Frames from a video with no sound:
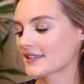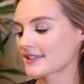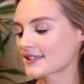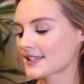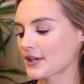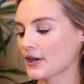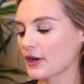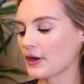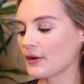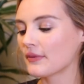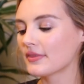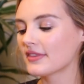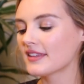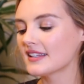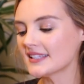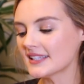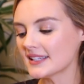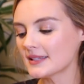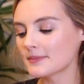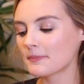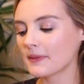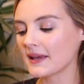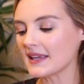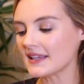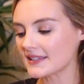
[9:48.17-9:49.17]
So this
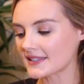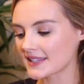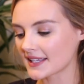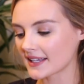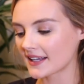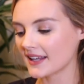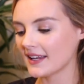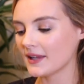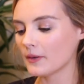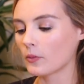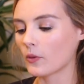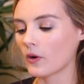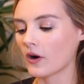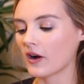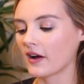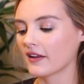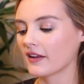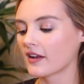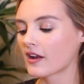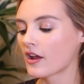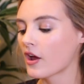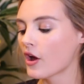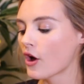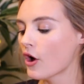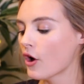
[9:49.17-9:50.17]
is basically
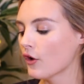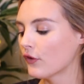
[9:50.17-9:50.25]
one